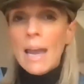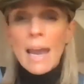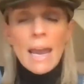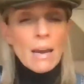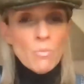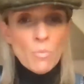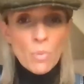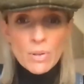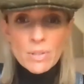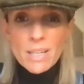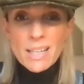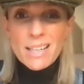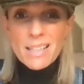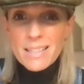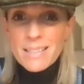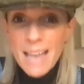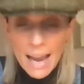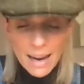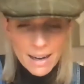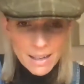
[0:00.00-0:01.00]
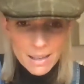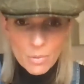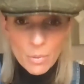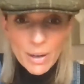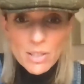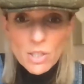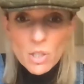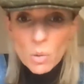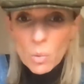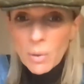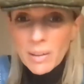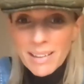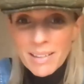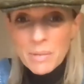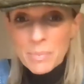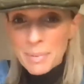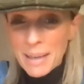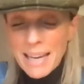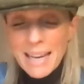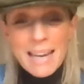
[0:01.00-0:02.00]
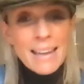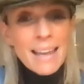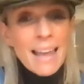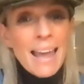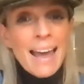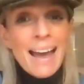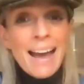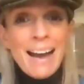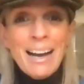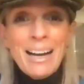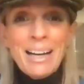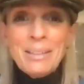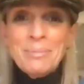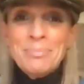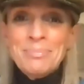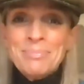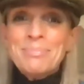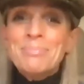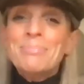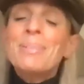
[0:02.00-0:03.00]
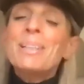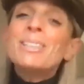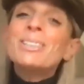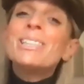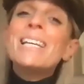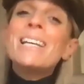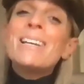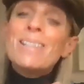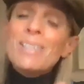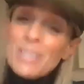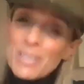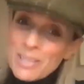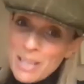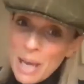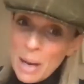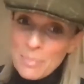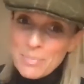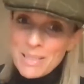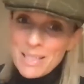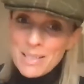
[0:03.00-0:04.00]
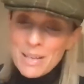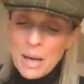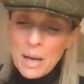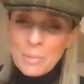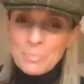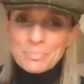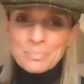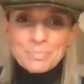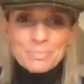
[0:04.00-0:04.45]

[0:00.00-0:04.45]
It wasn't exactly where she wanted to be, but she accepted it.